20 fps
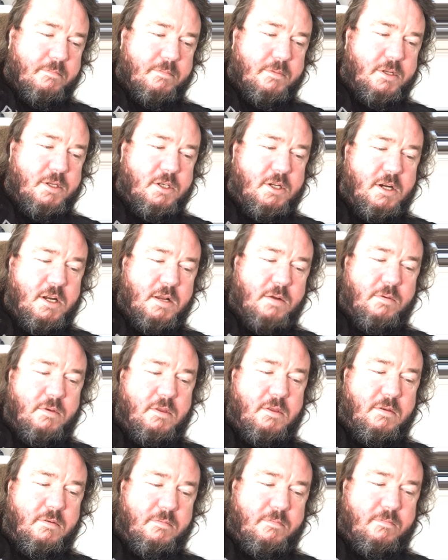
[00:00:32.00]
But starting
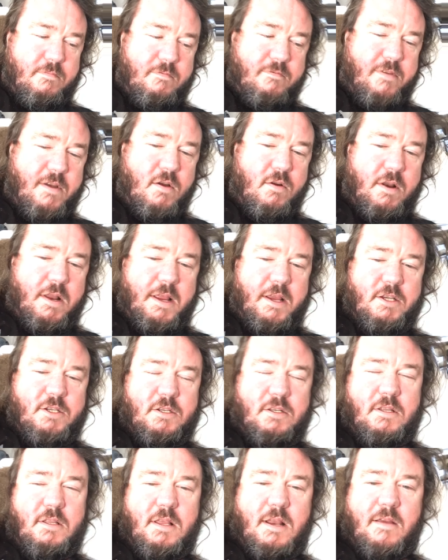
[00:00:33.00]
with the
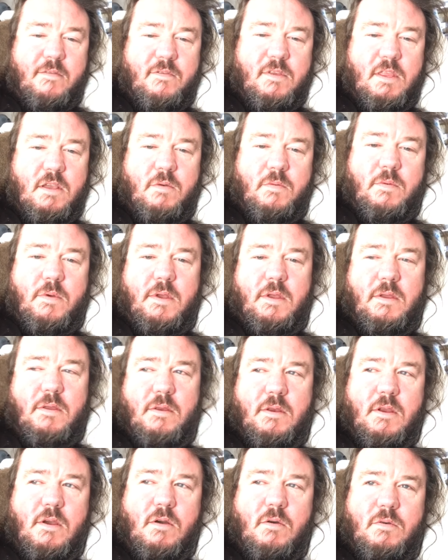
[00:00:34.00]
foundation that everything we
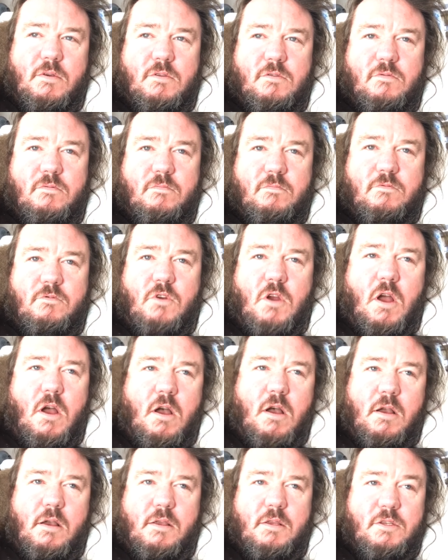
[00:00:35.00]
know is
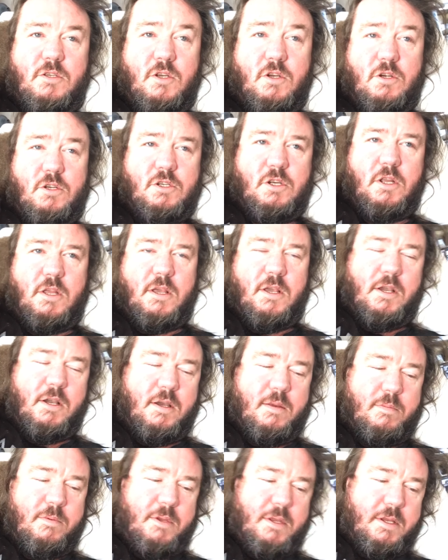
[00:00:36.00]
wrong is usually a
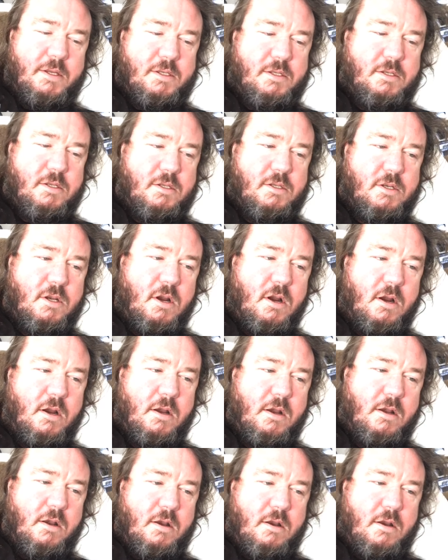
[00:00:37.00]
good place to start.